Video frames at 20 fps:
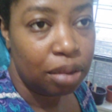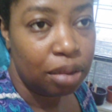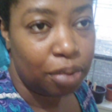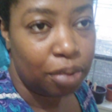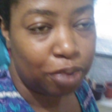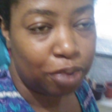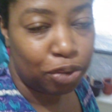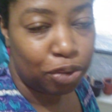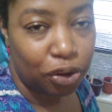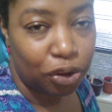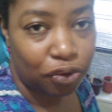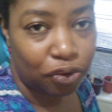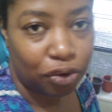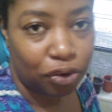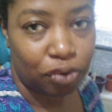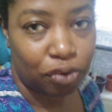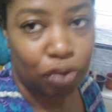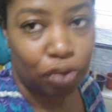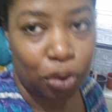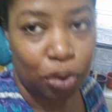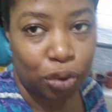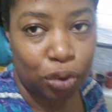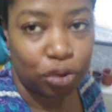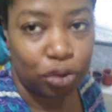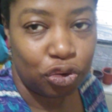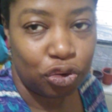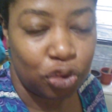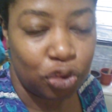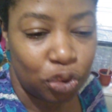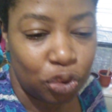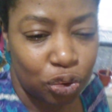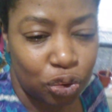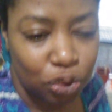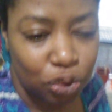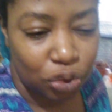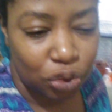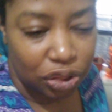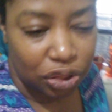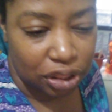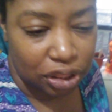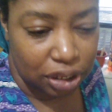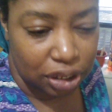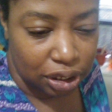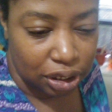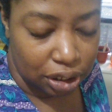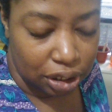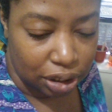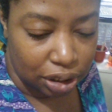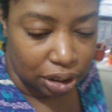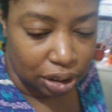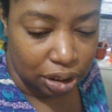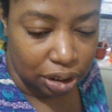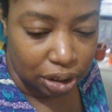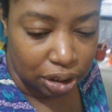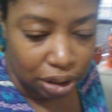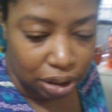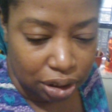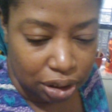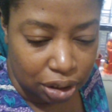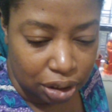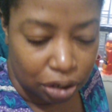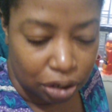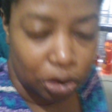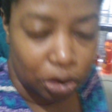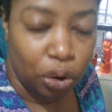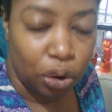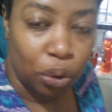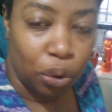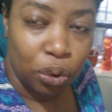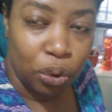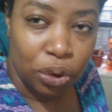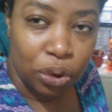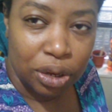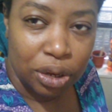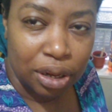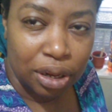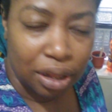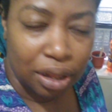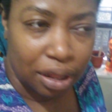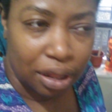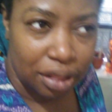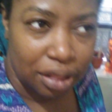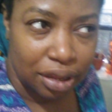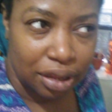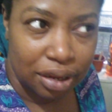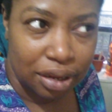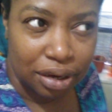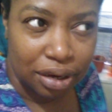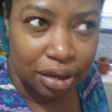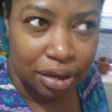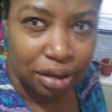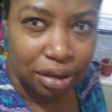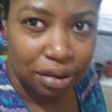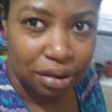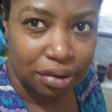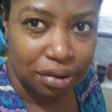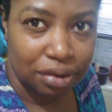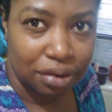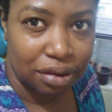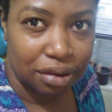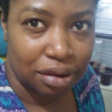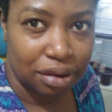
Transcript: my book for roll 2, The Goal, I think it is.